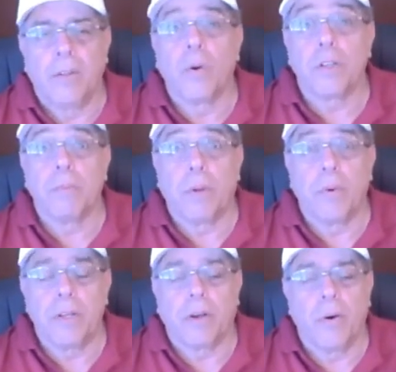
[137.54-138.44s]
noticeable
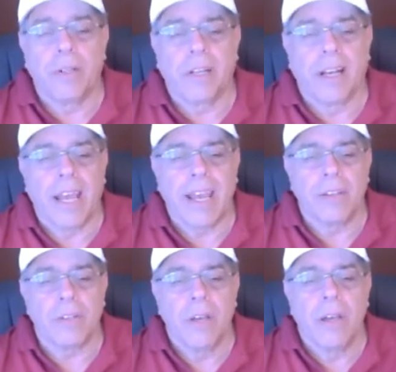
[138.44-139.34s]
when you go into the
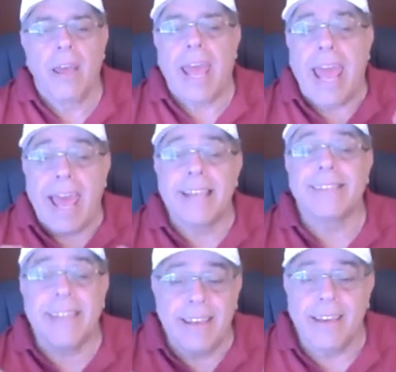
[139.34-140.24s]
lanes,
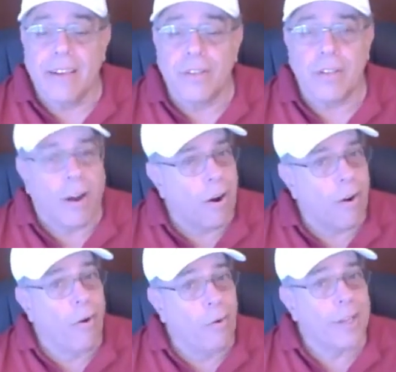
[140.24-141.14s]
as is
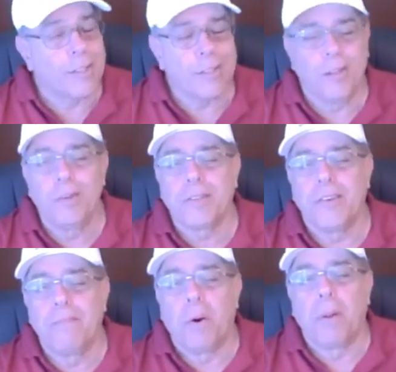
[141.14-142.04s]
our own
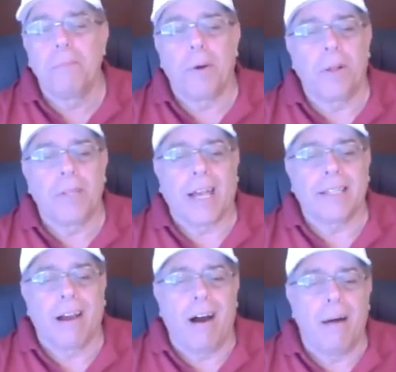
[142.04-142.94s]
exclusive
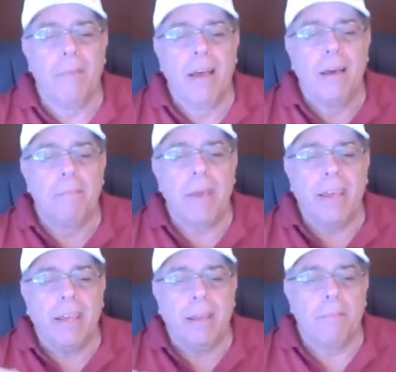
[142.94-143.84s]
bowlingball.com
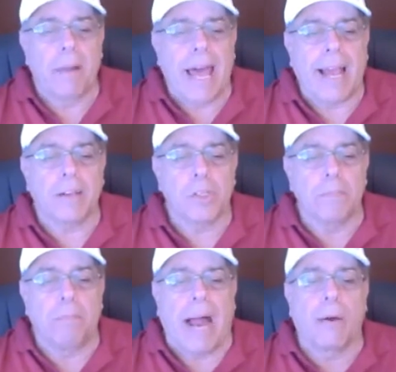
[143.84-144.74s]
pink black
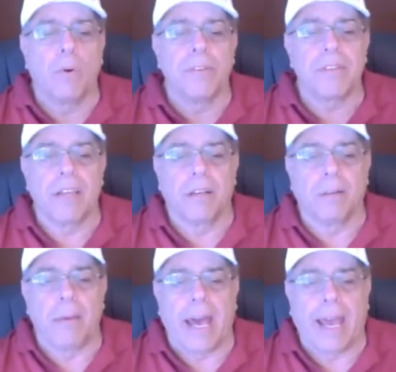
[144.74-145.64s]
spiral
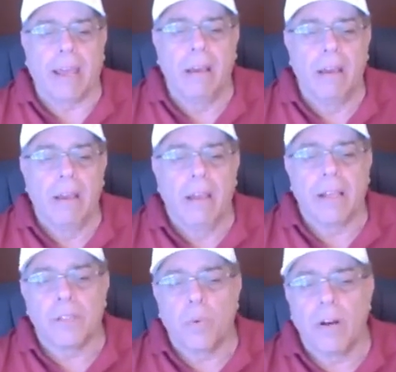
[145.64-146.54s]
single bag.
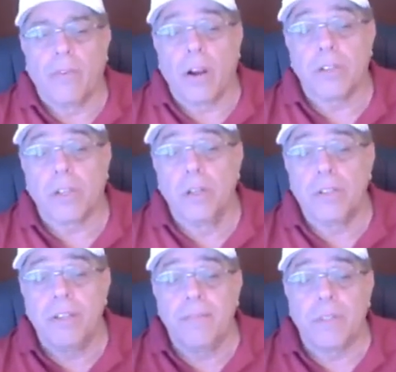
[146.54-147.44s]
It's one of our
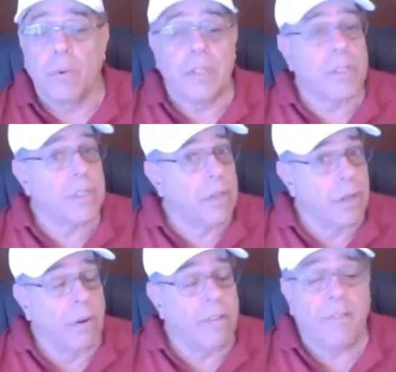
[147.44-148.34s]
exclusives, which you
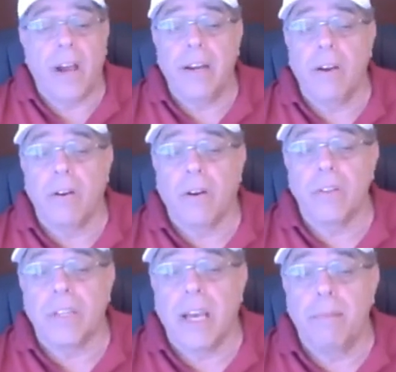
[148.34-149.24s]
can only find here at our
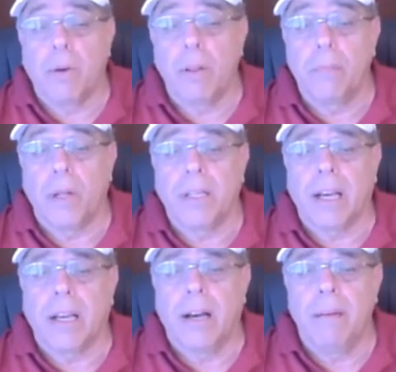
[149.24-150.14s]
site,
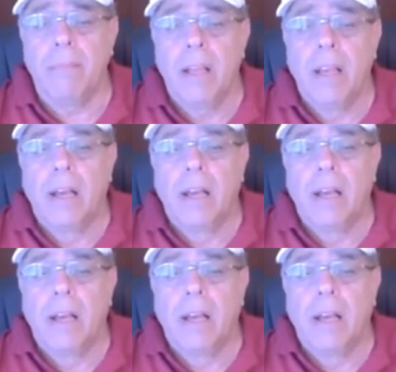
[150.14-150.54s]
bowlingball.com.